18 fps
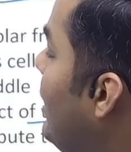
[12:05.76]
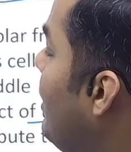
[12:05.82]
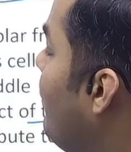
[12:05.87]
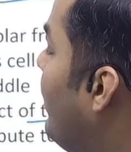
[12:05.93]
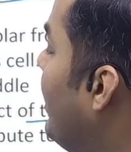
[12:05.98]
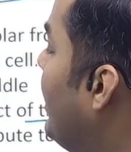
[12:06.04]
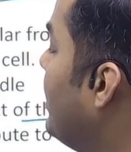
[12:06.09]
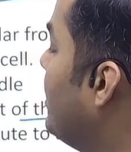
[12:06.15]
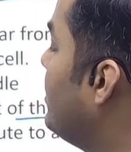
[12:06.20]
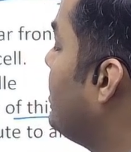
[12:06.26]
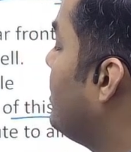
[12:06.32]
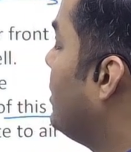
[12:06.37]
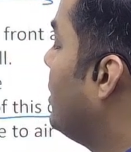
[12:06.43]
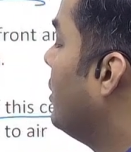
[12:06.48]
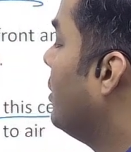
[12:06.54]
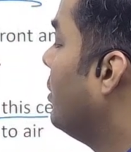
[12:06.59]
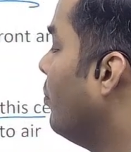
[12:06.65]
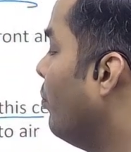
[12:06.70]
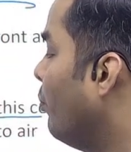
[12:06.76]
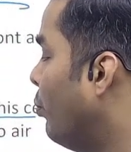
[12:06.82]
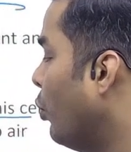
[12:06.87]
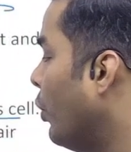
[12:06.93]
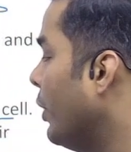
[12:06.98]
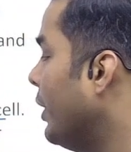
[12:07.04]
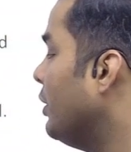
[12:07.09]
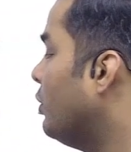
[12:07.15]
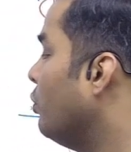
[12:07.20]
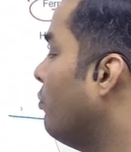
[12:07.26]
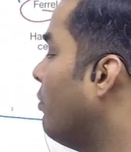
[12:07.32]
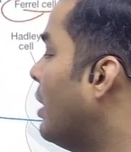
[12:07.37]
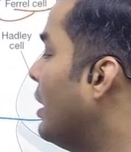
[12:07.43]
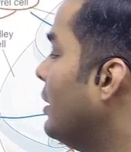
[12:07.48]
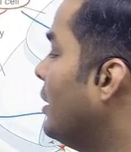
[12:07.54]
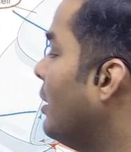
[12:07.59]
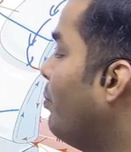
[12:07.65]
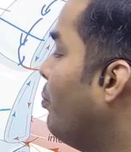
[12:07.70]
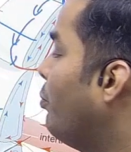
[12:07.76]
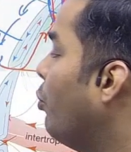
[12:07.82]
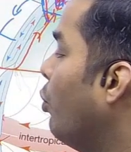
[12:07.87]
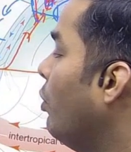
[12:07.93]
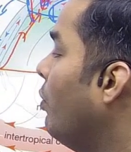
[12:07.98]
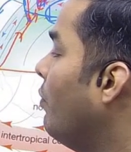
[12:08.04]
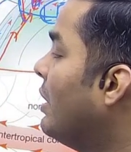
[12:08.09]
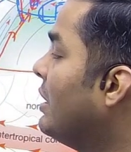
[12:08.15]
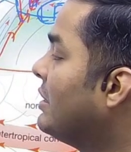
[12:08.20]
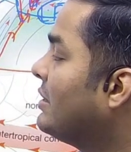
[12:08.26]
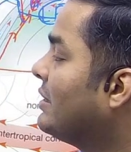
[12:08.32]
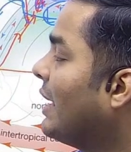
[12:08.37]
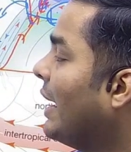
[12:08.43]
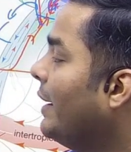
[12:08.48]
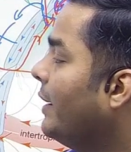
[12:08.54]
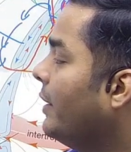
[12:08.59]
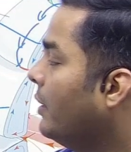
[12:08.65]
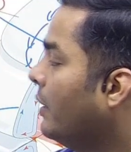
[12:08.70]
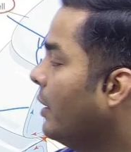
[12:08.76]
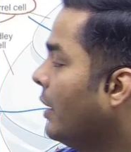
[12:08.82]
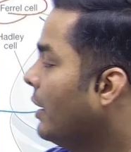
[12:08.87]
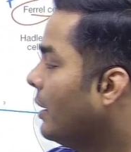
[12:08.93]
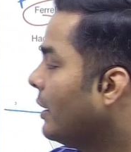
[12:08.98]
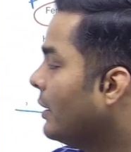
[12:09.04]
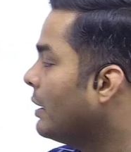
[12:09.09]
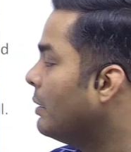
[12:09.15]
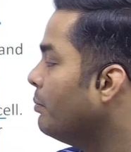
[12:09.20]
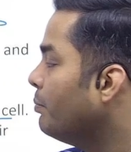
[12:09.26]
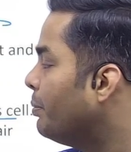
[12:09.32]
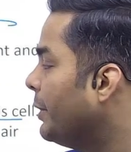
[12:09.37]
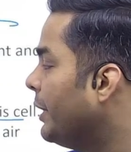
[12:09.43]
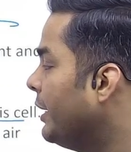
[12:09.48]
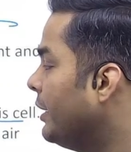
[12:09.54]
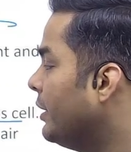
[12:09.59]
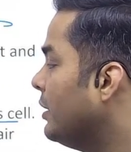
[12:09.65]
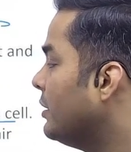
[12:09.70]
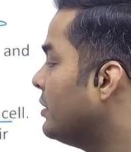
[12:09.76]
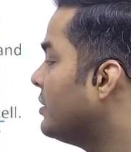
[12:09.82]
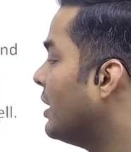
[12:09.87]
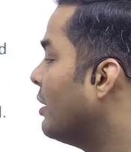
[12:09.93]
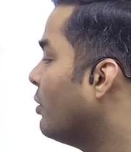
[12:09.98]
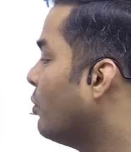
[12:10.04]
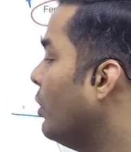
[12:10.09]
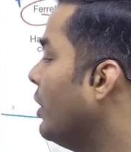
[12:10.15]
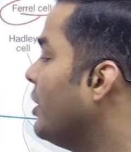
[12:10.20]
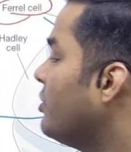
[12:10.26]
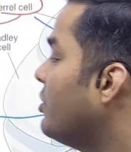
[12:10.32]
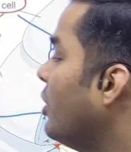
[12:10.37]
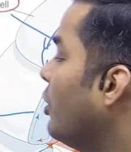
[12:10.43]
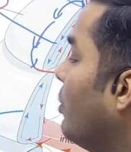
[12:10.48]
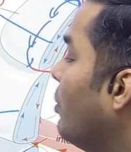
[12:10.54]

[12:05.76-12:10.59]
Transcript: winds blowing toward the poleward side complete the circulation of